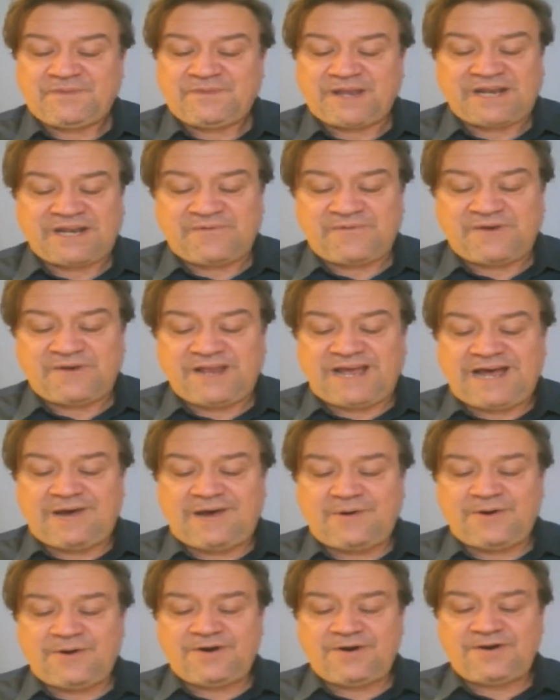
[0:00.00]
At every
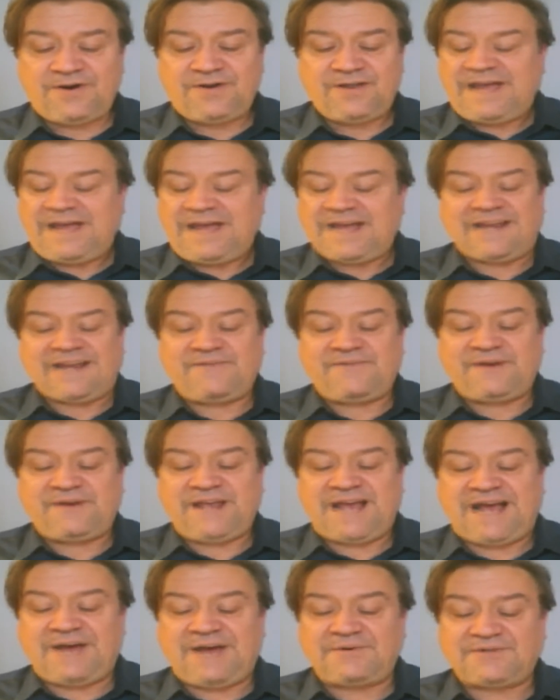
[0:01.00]
hour, at every
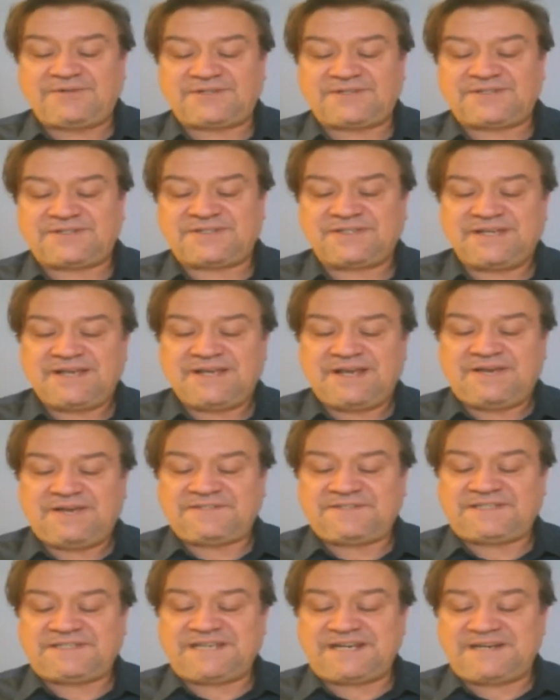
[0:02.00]
house of
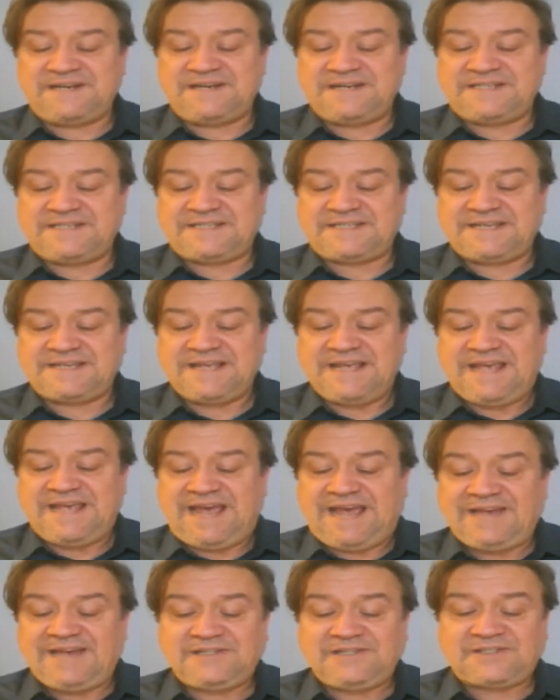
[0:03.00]
sickness
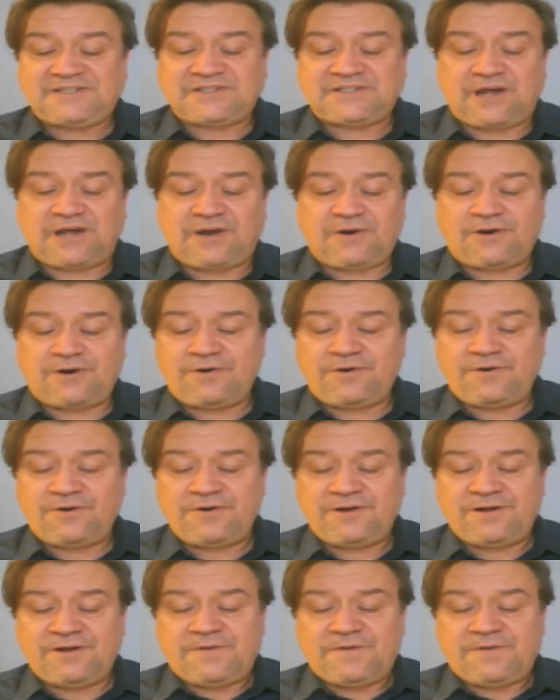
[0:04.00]
and sorrow,